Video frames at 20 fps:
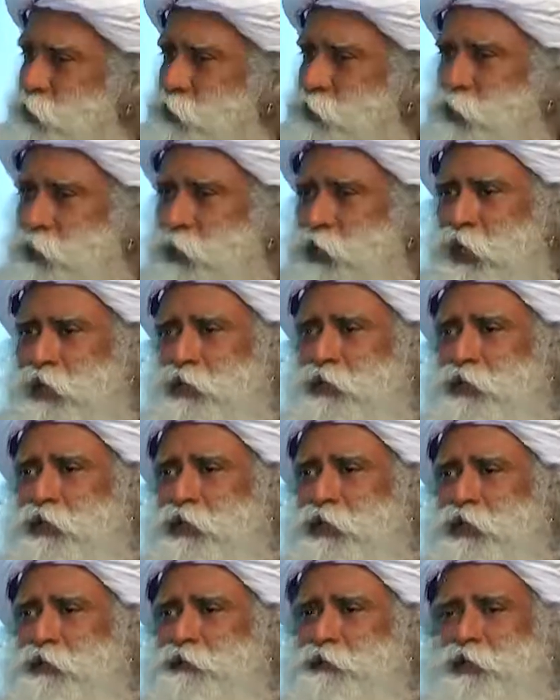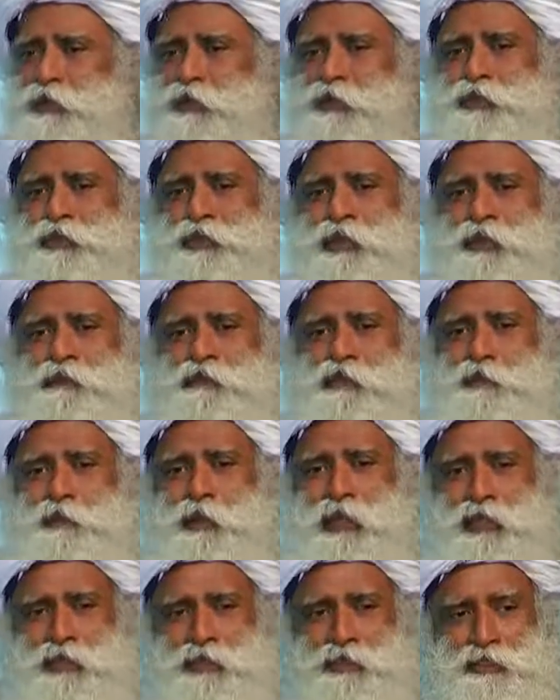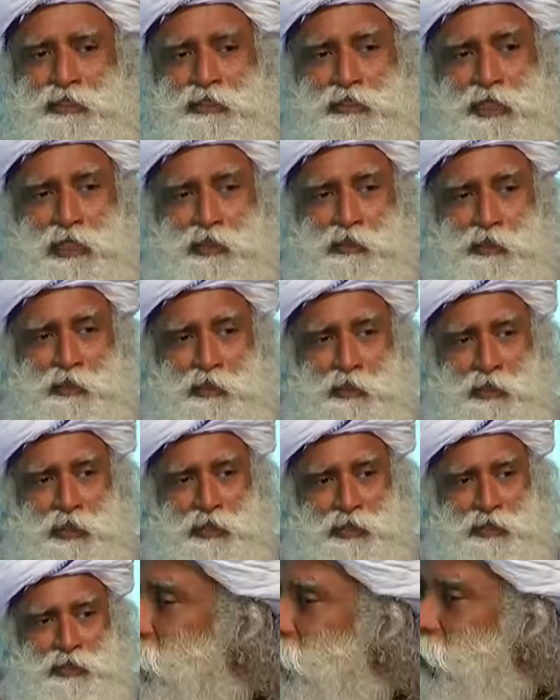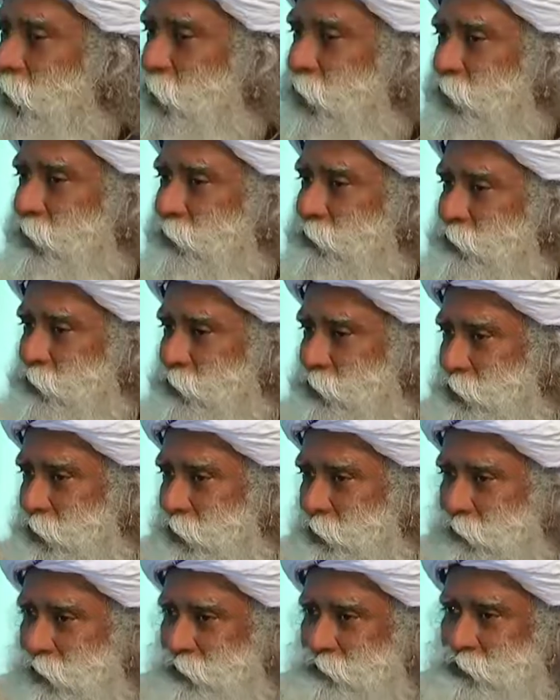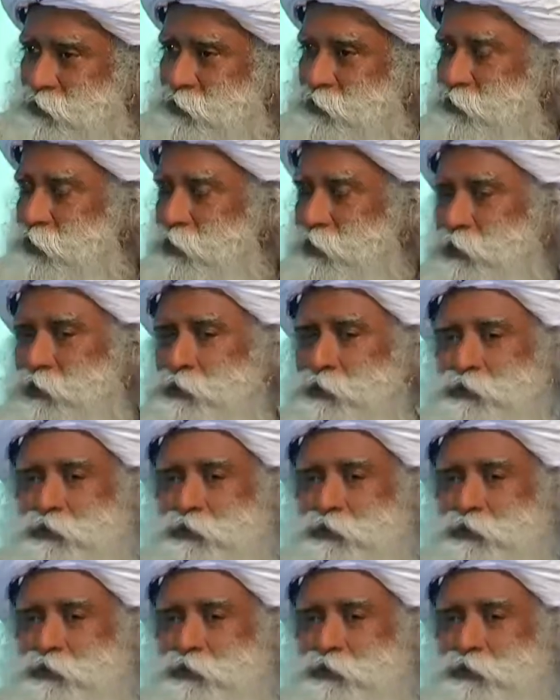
You can't tell them to go save the planet, it's not going to work. And just now I was talking